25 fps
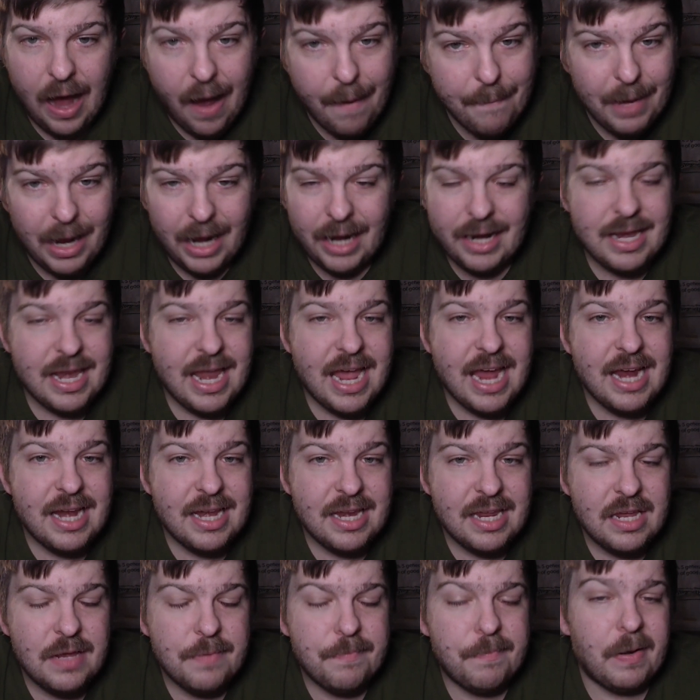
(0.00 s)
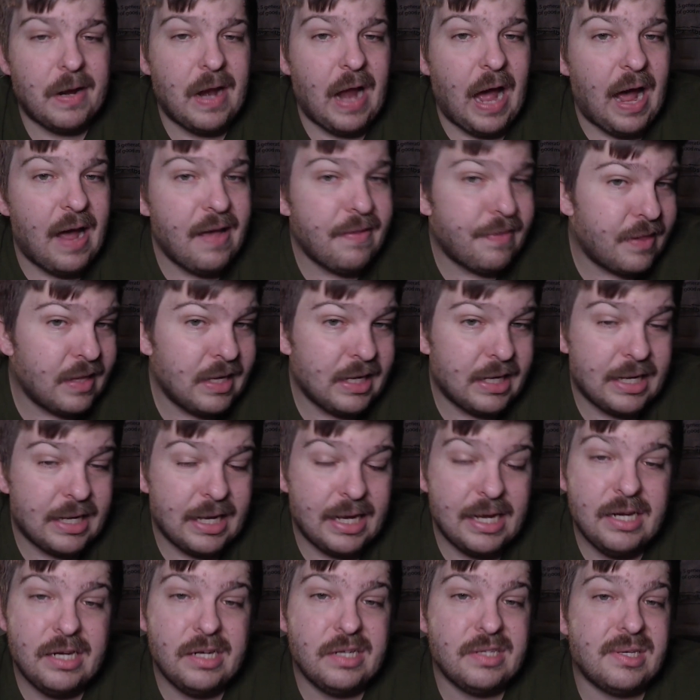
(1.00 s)
I'm not an AD, but I
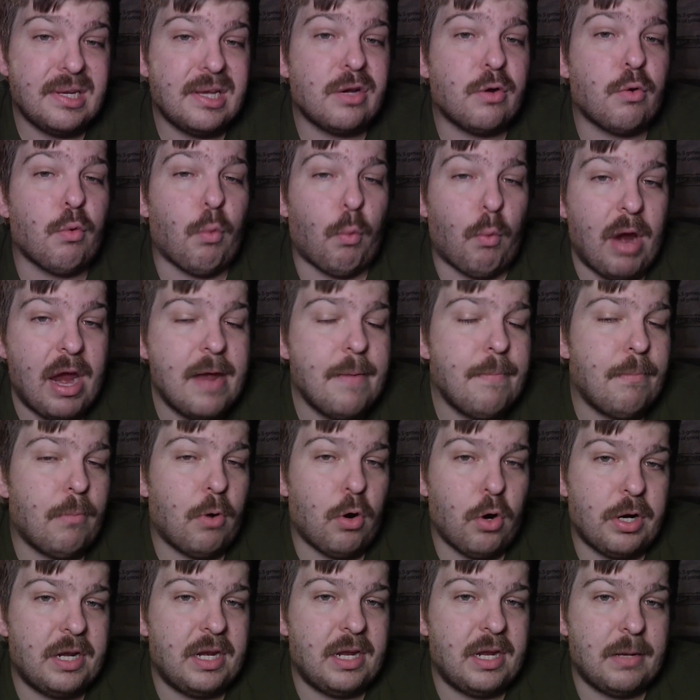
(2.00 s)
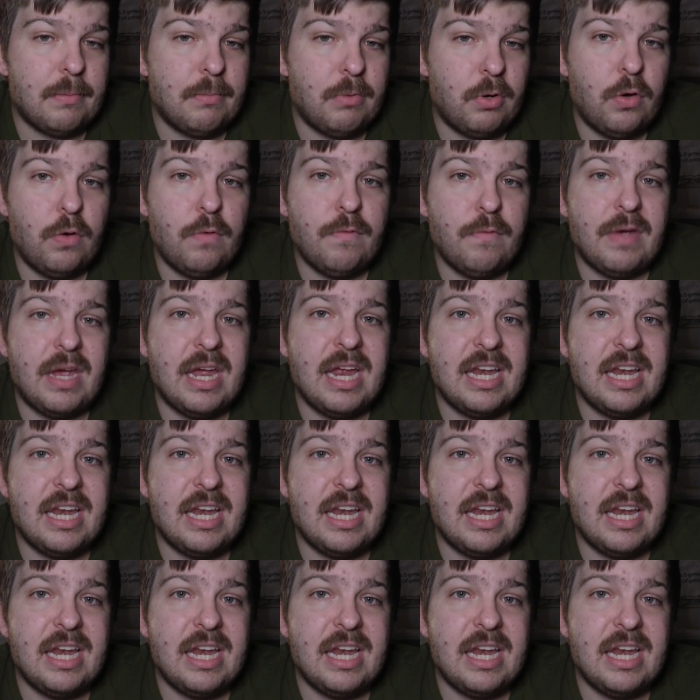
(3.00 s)
think it is a great marketing move,